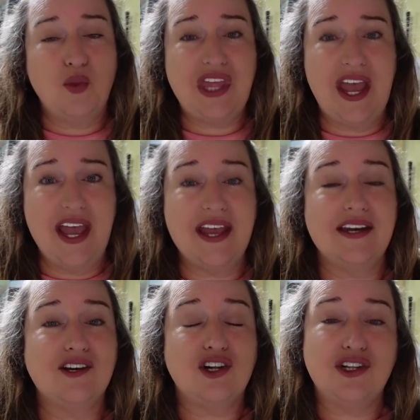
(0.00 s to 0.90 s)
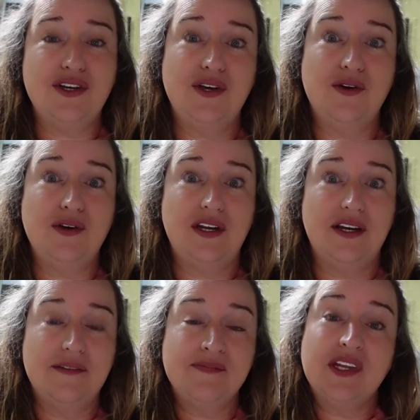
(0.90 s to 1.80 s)
They include
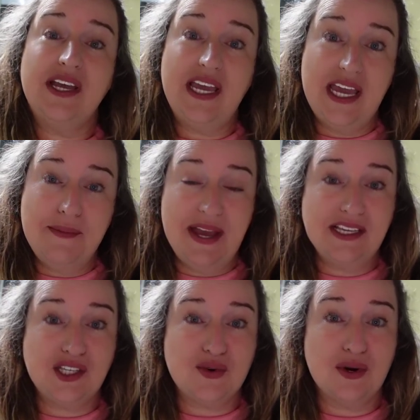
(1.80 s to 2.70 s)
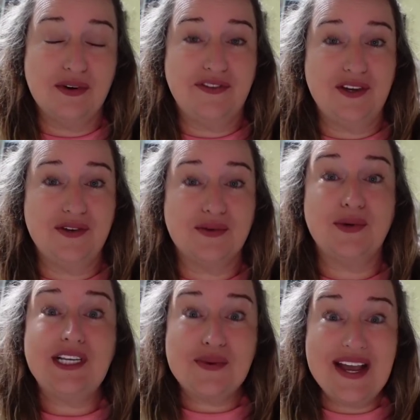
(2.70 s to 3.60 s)
eBay store reviews,
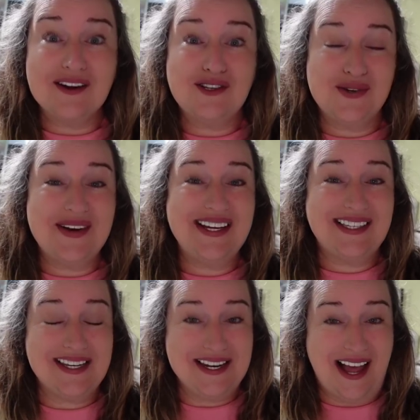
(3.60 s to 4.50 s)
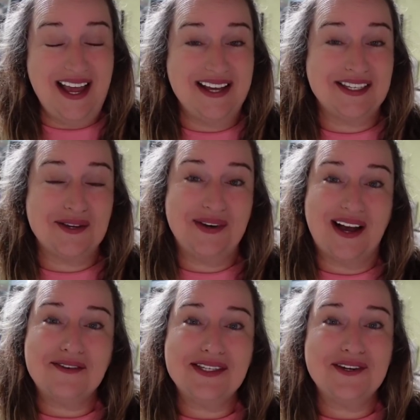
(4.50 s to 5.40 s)
which we are doing tonight. So
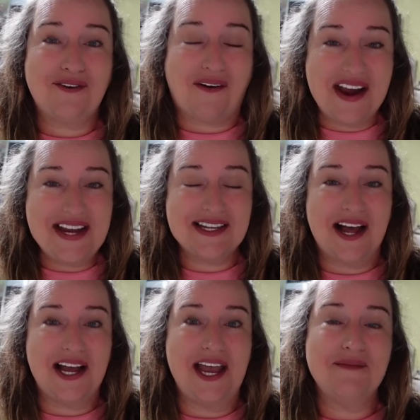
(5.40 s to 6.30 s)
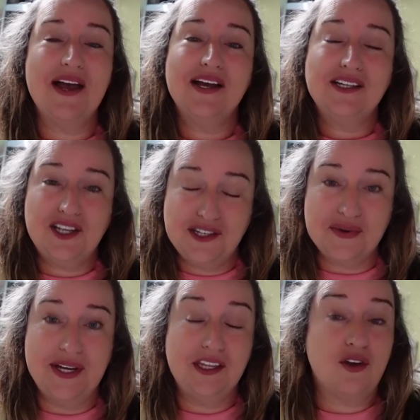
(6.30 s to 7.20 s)
now is a great time to
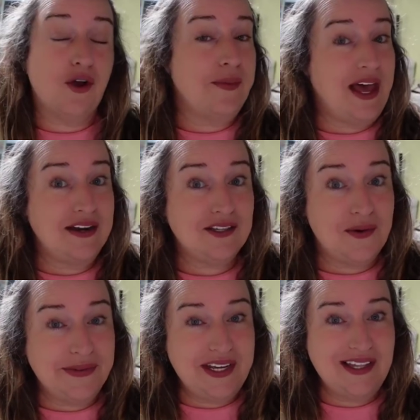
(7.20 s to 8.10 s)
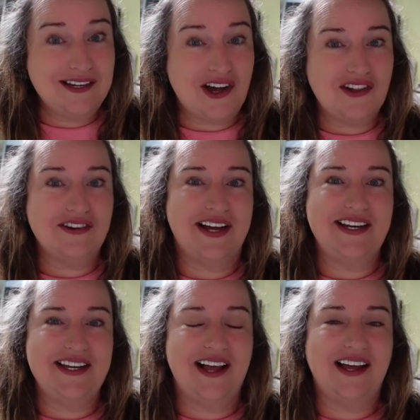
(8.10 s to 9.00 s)
join the group. That is only the
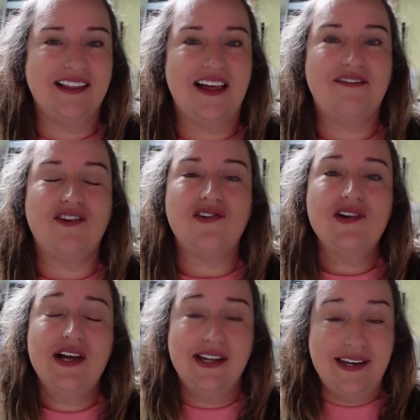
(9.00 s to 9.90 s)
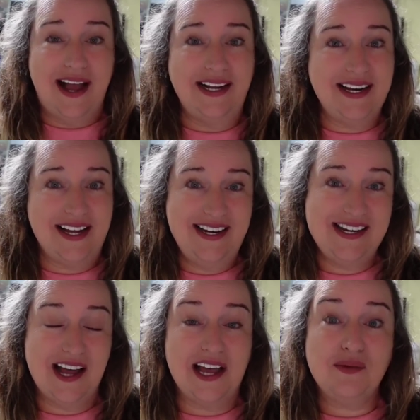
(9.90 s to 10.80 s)
$1.99 level.
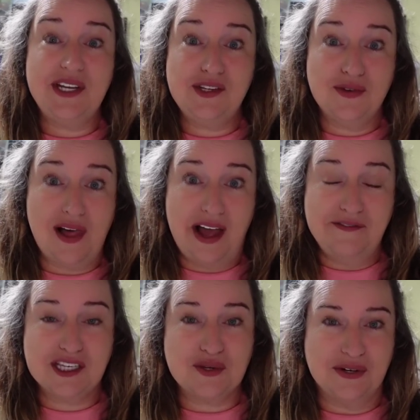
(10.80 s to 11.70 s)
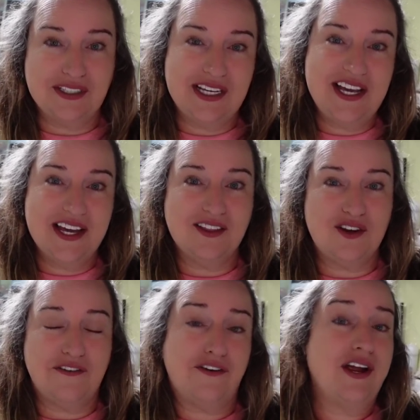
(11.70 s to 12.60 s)
$9.99 we do live sourcing and
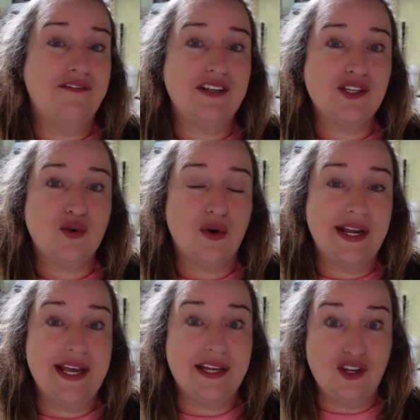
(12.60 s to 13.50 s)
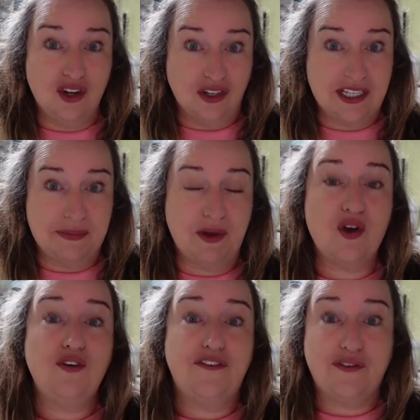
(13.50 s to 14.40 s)
look for inventory in your zip
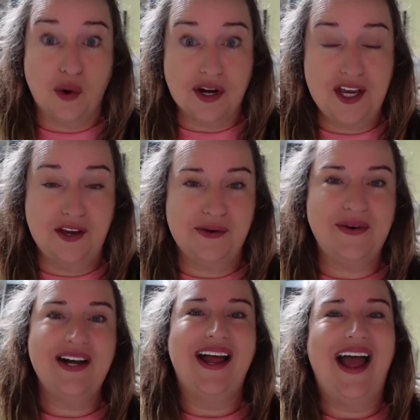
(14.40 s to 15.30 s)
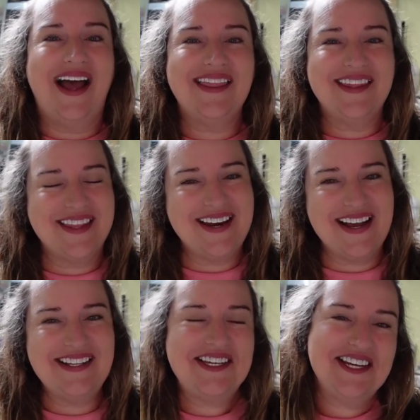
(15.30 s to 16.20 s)
code for you. And then the
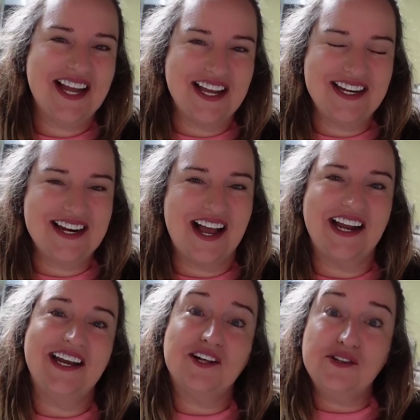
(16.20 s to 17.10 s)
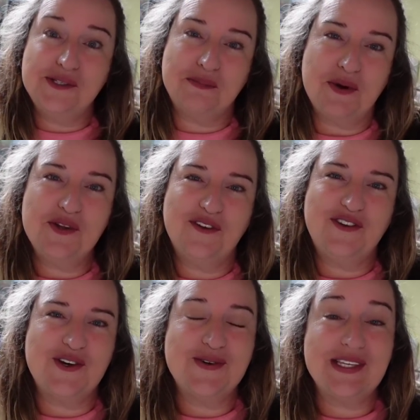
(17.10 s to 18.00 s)
$19.99 includes both of
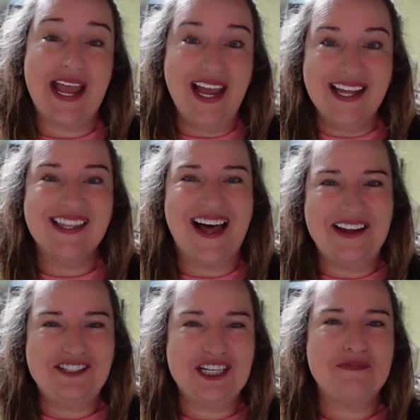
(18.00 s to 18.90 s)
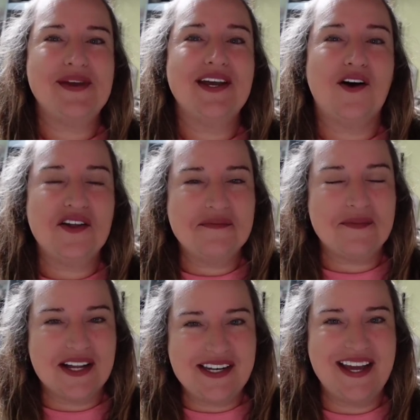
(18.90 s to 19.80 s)
those and live shipping on
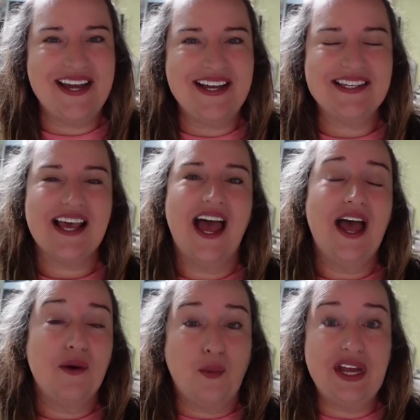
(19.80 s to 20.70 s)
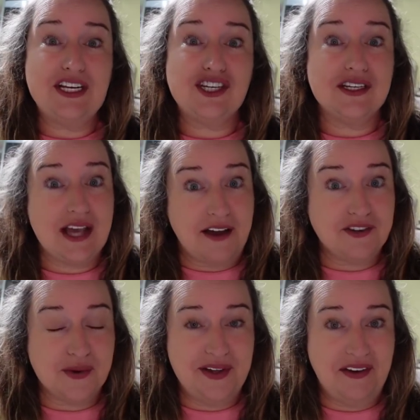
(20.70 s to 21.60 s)
Mondays which is
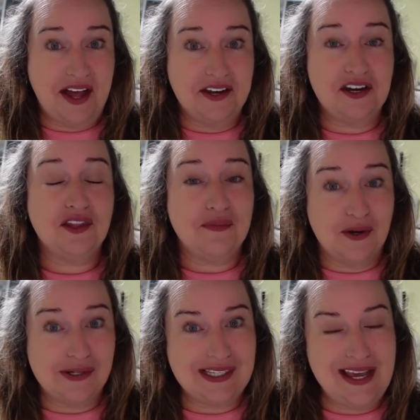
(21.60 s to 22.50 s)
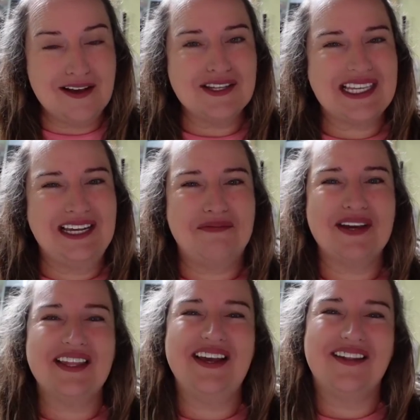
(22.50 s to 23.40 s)
after we've had the most sales
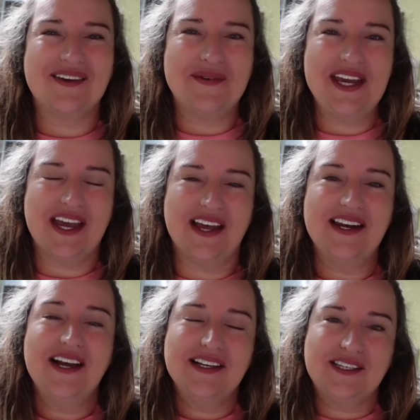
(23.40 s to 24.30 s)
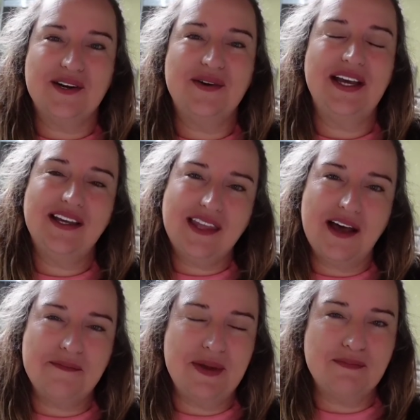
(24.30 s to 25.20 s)
typically on the weekend. So hit
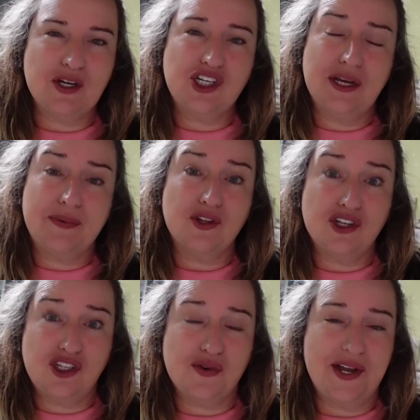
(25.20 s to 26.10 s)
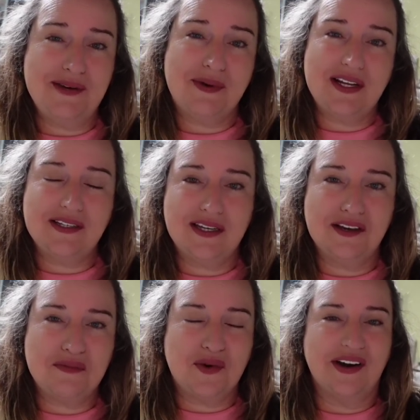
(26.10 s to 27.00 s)
that membership or the join button to
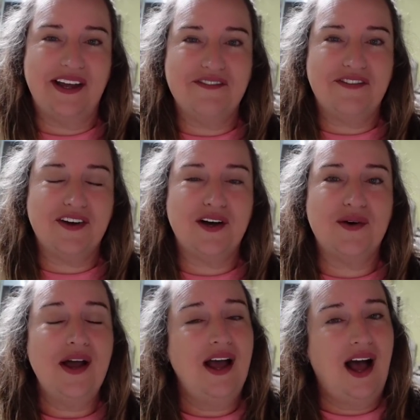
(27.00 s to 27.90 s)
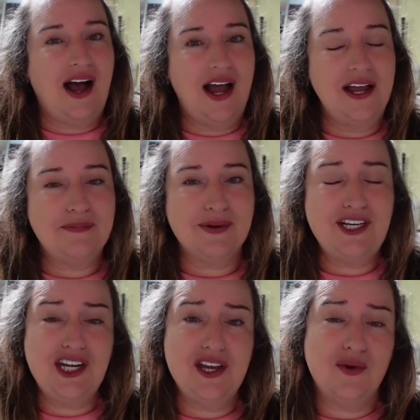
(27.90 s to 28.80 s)
get more info. I
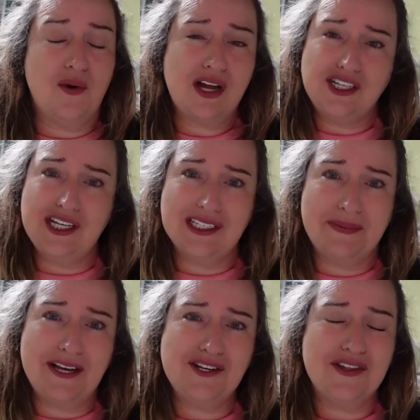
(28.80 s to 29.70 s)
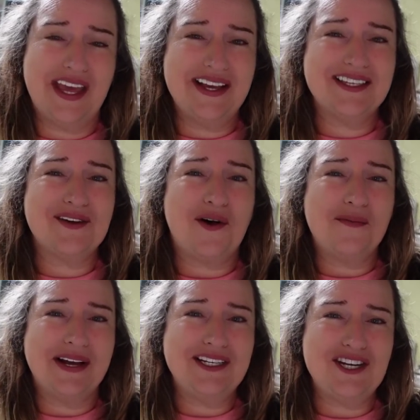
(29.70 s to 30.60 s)
appreciate you watching. Special thanks to all
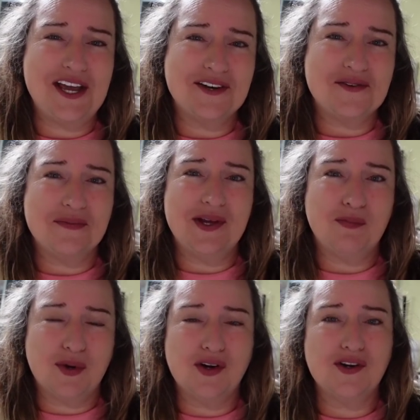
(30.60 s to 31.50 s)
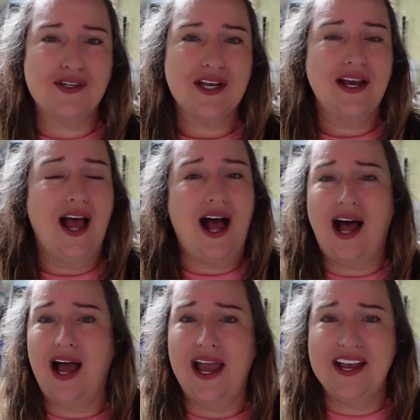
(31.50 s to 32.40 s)
my channel members.
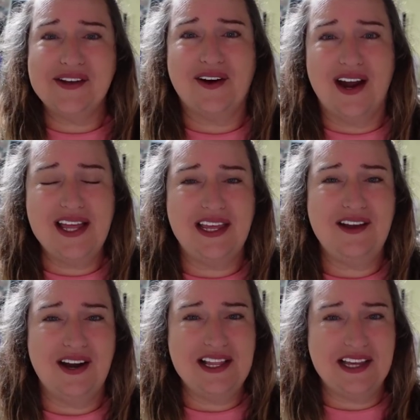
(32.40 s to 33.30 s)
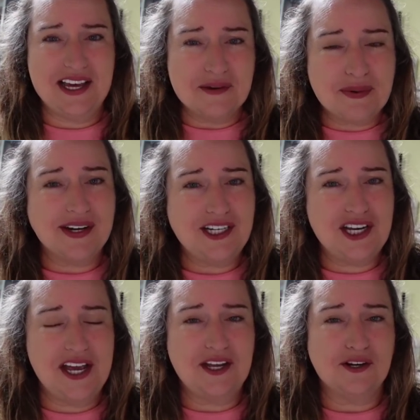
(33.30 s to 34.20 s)
I greatly, greatly
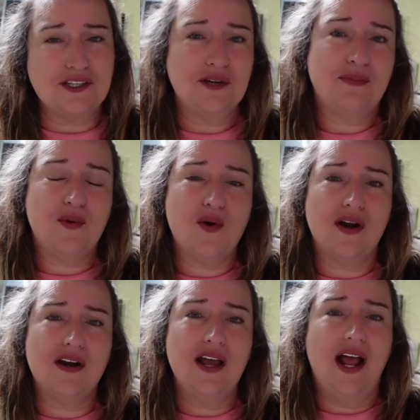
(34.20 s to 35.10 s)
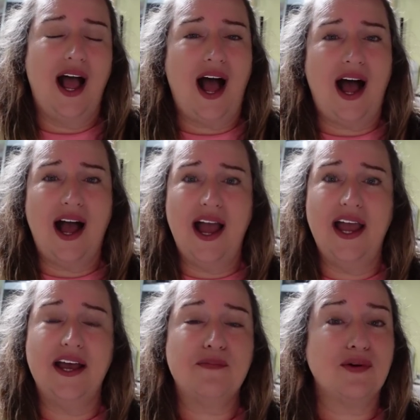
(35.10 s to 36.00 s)
appreciate your support.
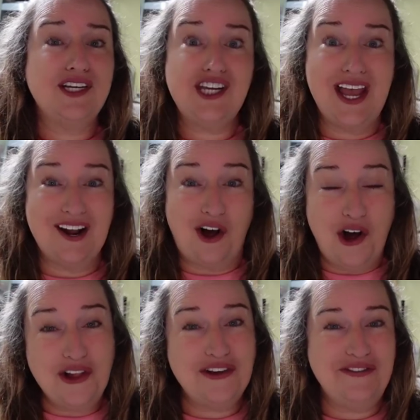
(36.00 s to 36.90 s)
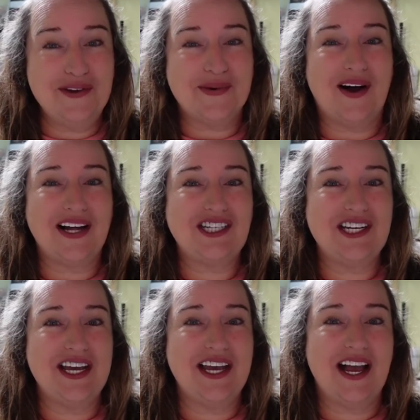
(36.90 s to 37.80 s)
I appreciate all of you
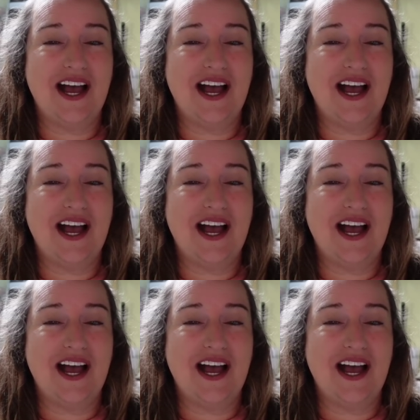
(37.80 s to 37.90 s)
watching.